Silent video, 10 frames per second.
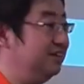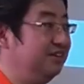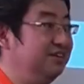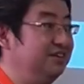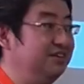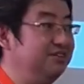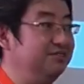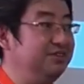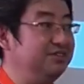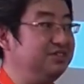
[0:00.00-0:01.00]
We are seeing
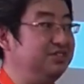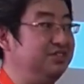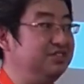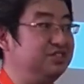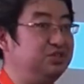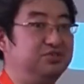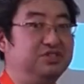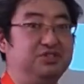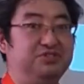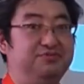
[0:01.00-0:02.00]
the structure build
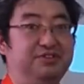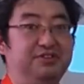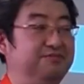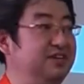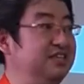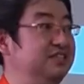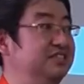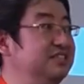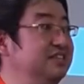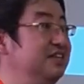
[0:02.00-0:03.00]
flattens, and
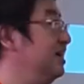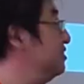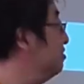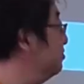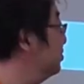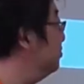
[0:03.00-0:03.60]
also some,